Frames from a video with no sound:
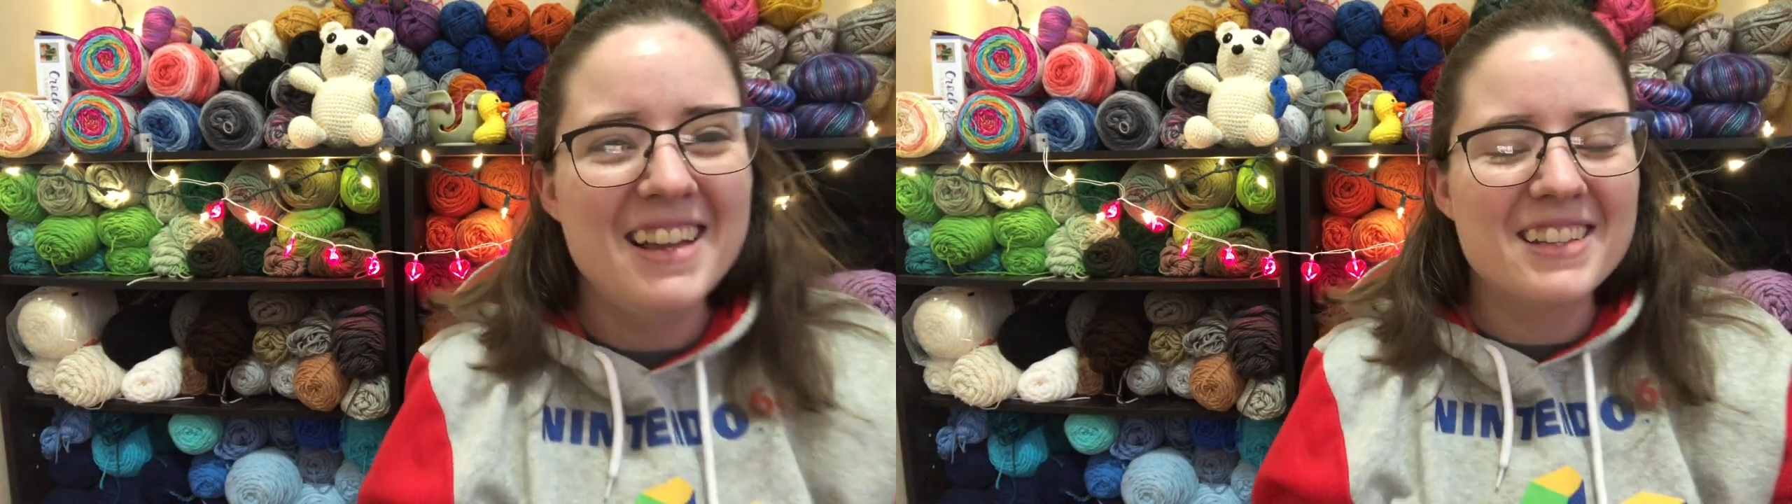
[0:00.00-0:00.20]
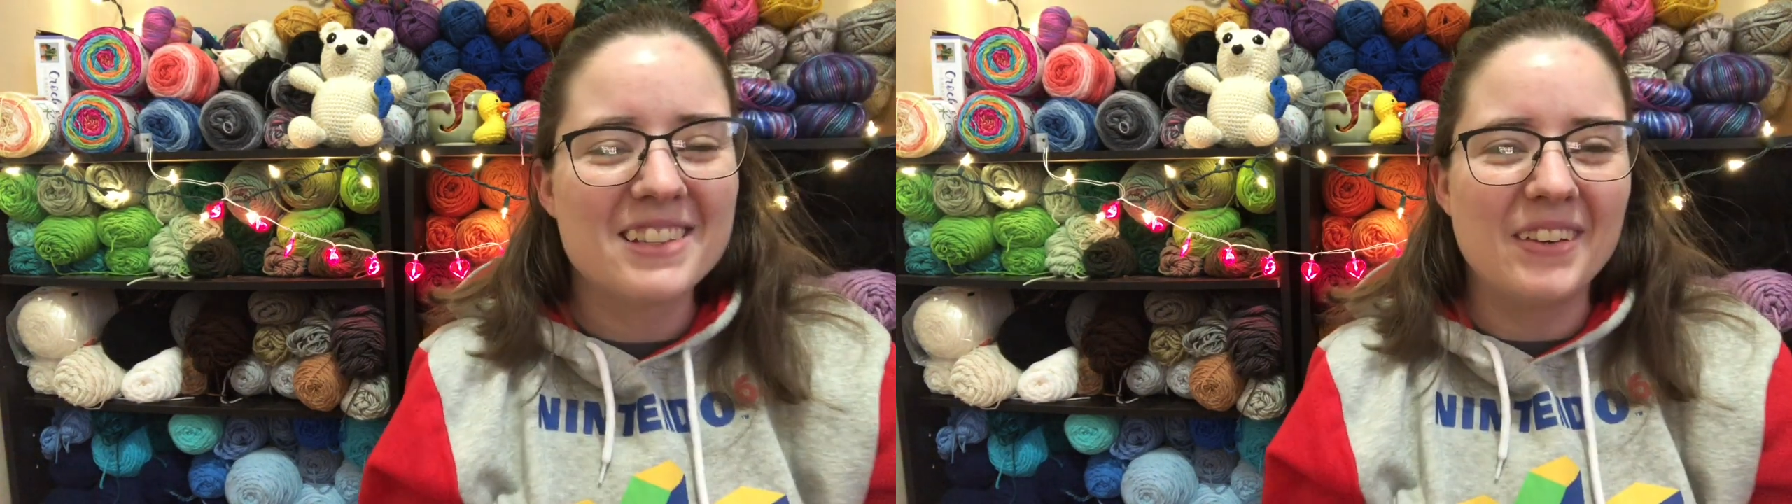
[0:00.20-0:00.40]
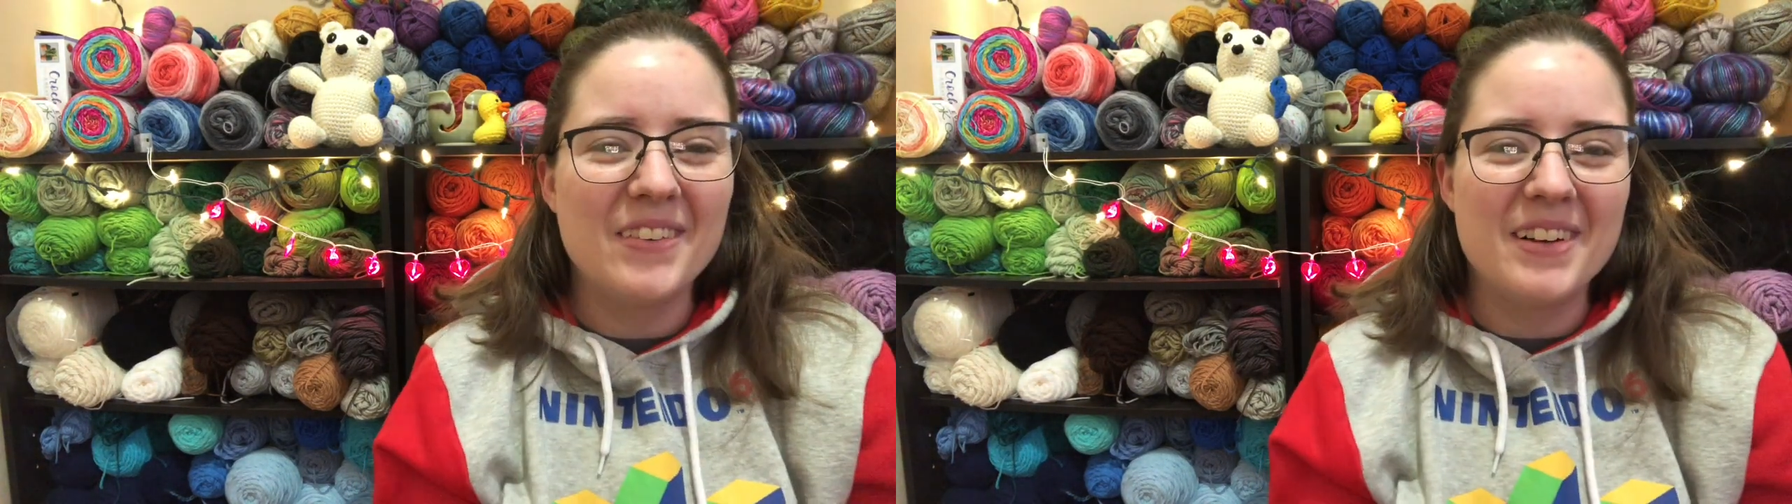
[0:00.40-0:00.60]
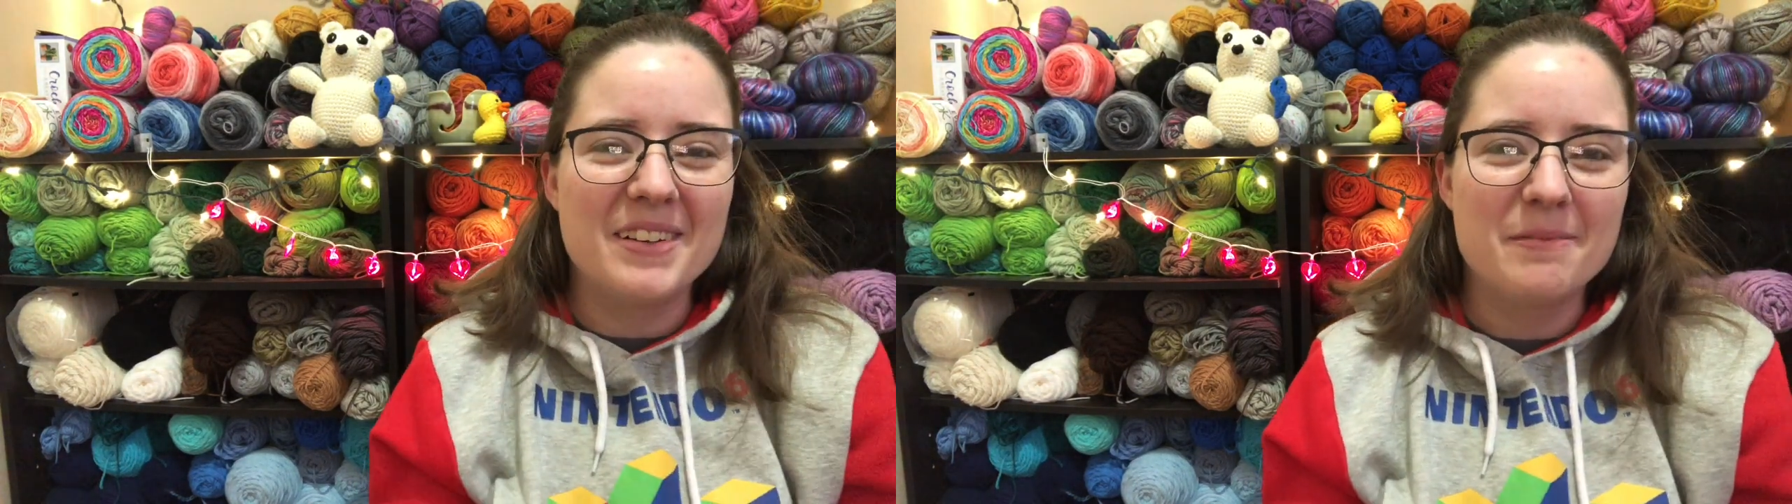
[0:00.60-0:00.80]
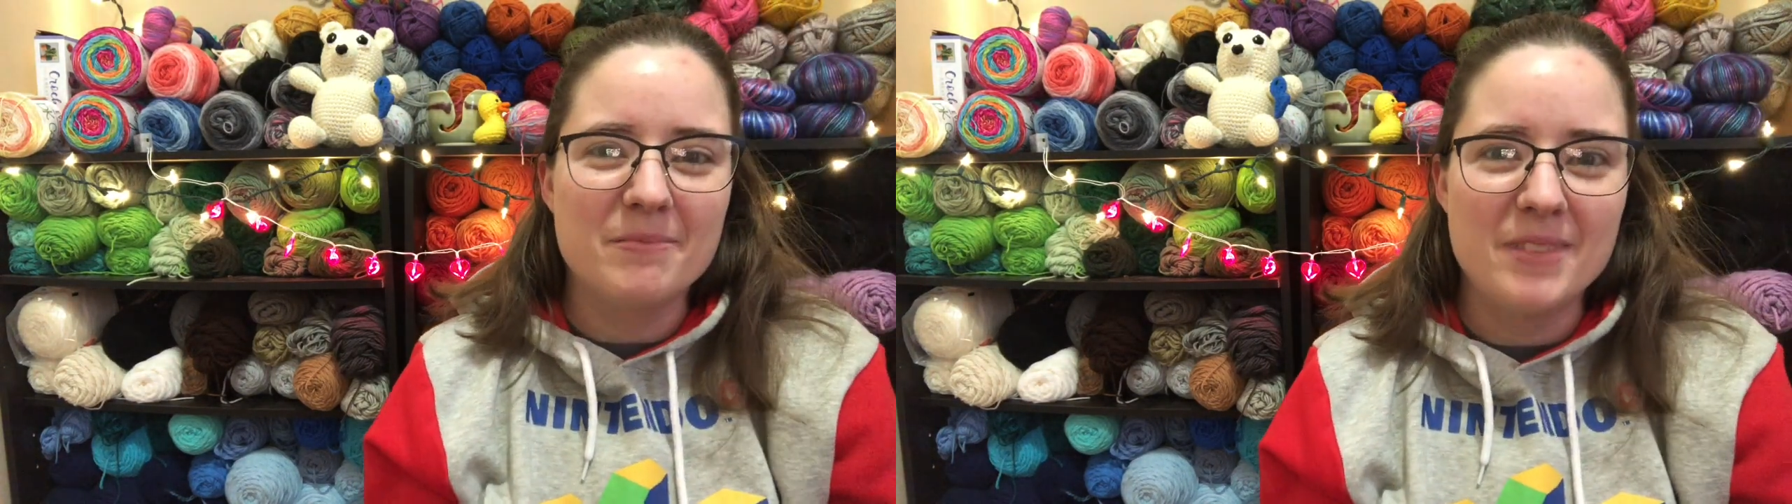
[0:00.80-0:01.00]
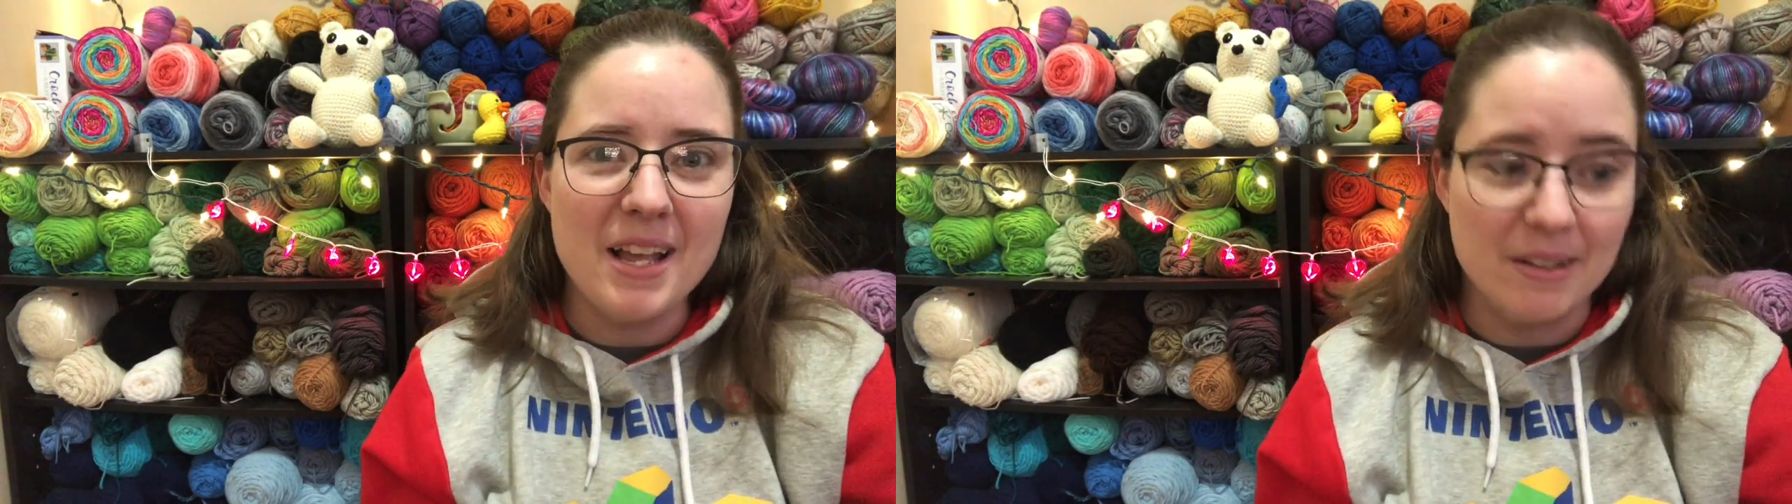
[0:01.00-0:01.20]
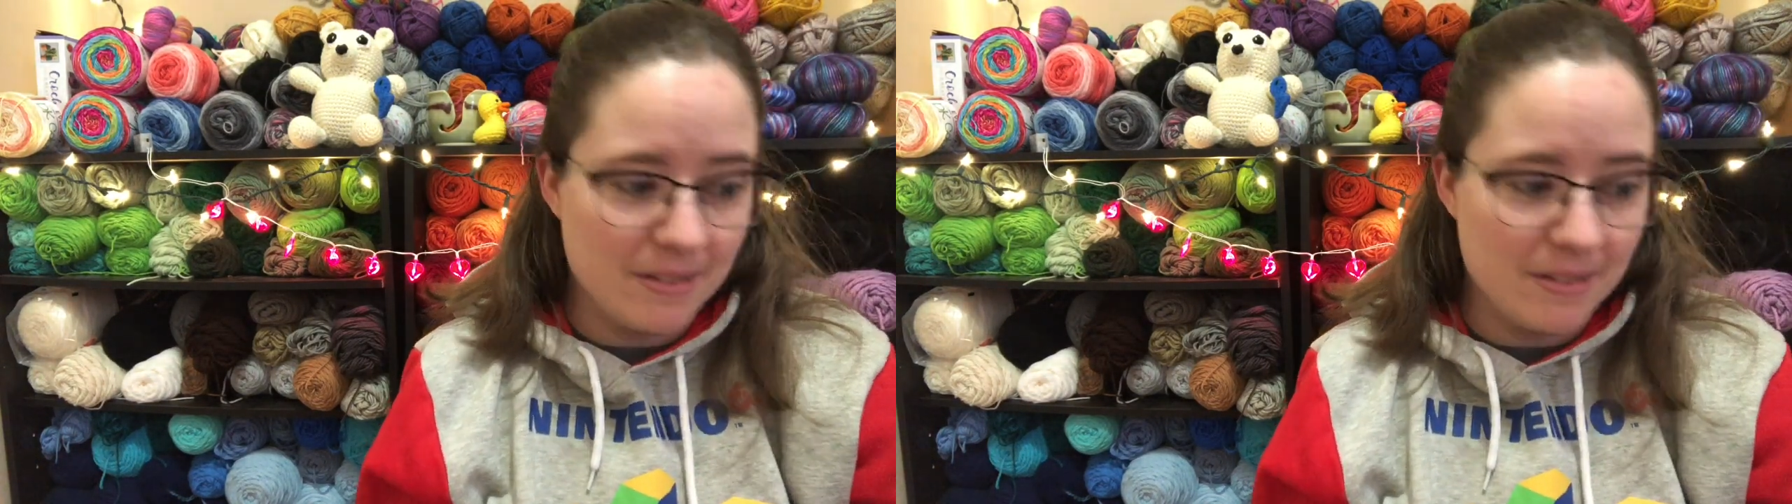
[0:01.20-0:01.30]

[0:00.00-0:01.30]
so, um, yeah.